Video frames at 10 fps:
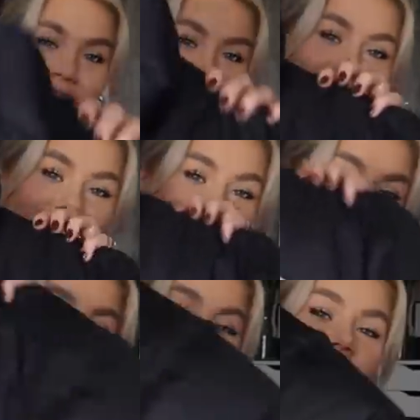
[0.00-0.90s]
It
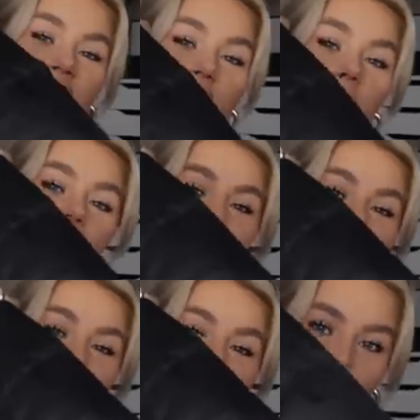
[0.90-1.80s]
didn't, and I don't mind
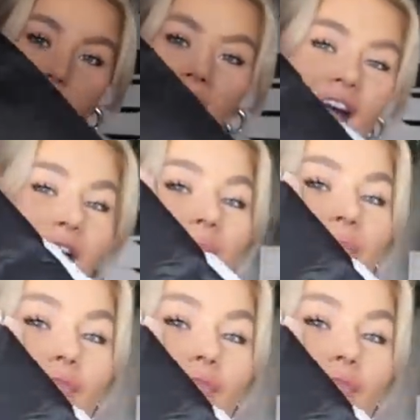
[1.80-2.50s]
it. I'm okay.